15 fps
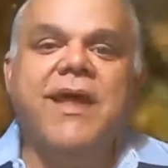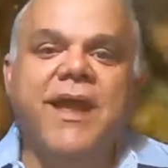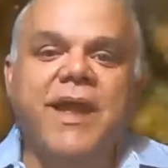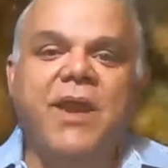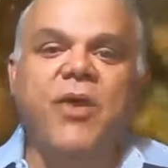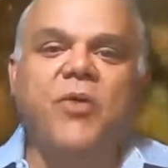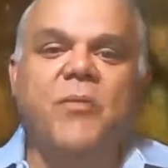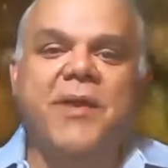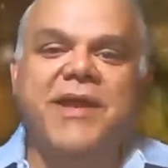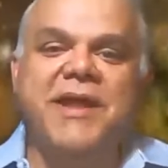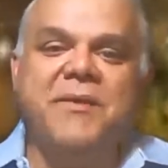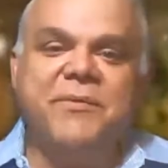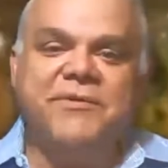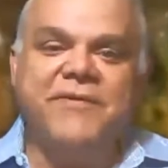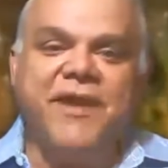Hello, my
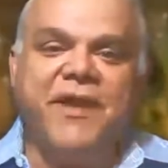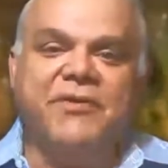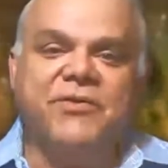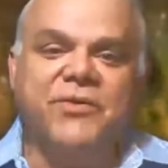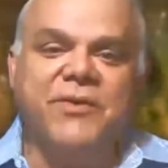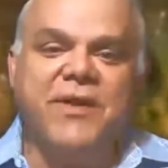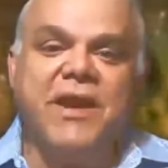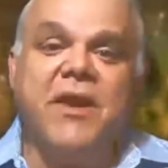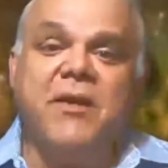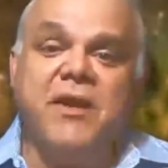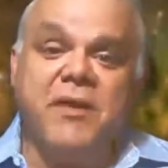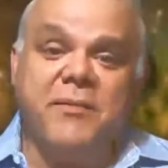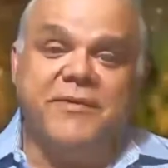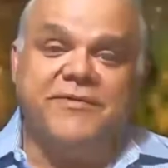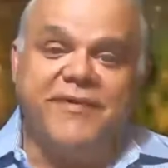name is Hector and I
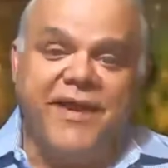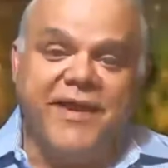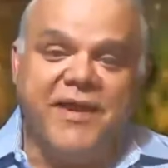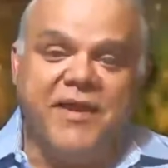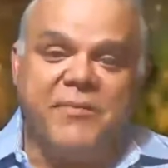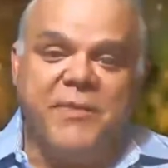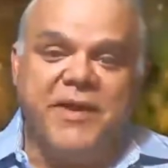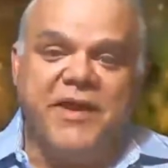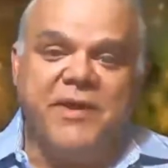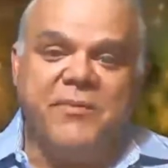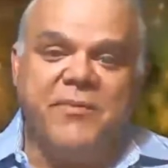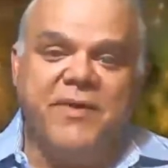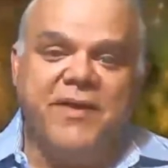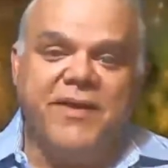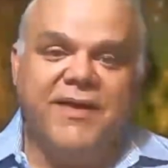am a psychic medium.